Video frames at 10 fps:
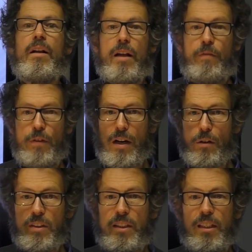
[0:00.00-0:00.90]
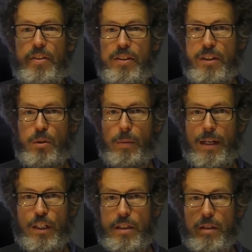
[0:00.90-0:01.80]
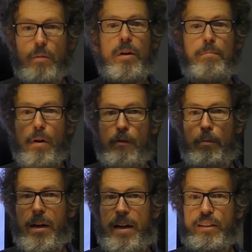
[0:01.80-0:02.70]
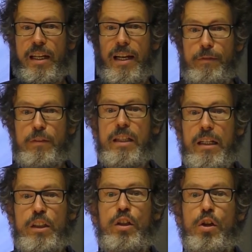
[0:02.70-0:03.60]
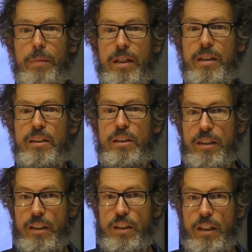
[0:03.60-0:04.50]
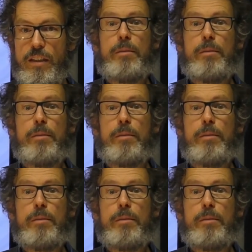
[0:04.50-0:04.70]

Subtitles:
If we now consider the situation where both players have such dominant strategies,